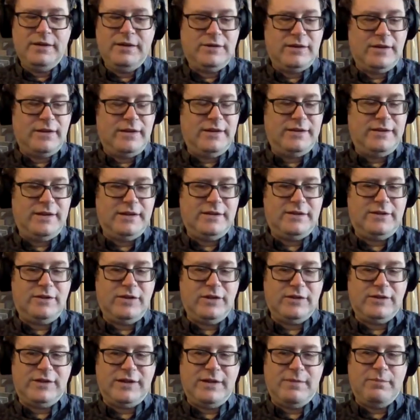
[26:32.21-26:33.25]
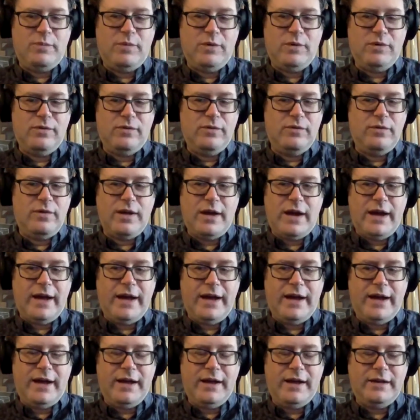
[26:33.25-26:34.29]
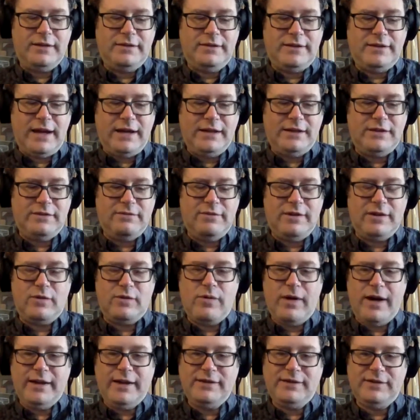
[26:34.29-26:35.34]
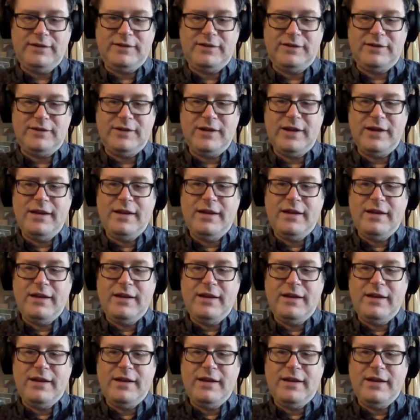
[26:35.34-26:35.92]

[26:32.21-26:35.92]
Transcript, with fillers: So this is just simple uh, data requests,